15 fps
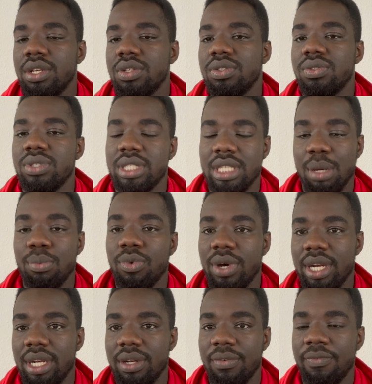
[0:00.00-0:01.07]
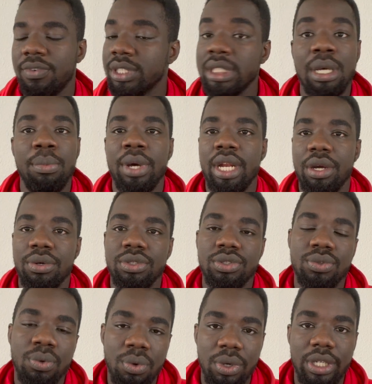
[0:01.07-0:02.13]
to someone, for someone else to
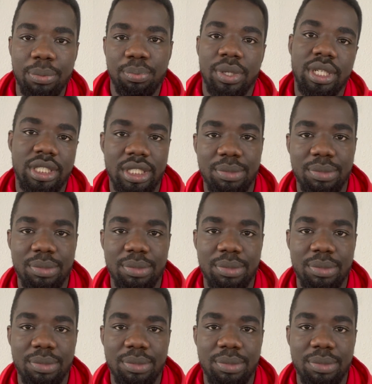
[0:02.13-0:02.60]
call the police,